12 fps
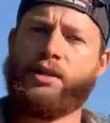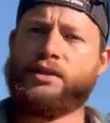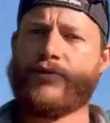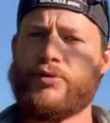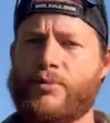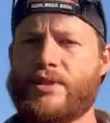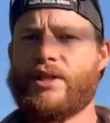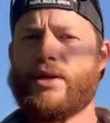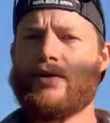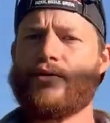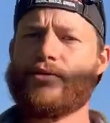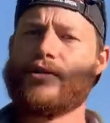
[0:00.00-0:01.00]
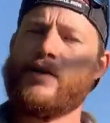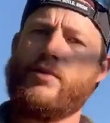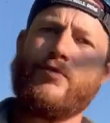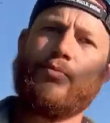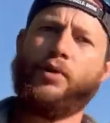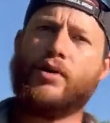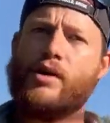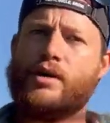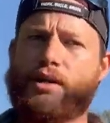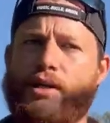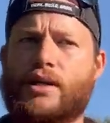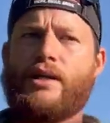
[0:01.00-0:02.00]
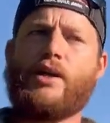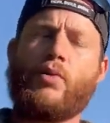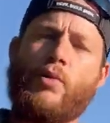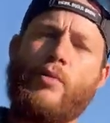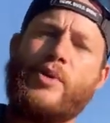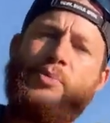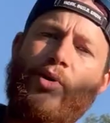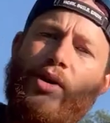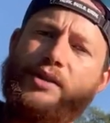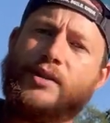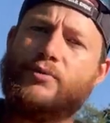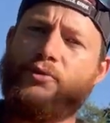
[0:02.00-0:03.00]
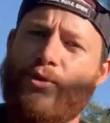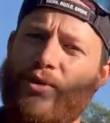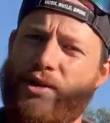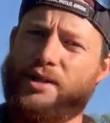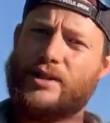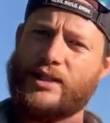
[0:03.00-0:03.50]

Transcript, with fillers: different materials that we bought and what we bought them for.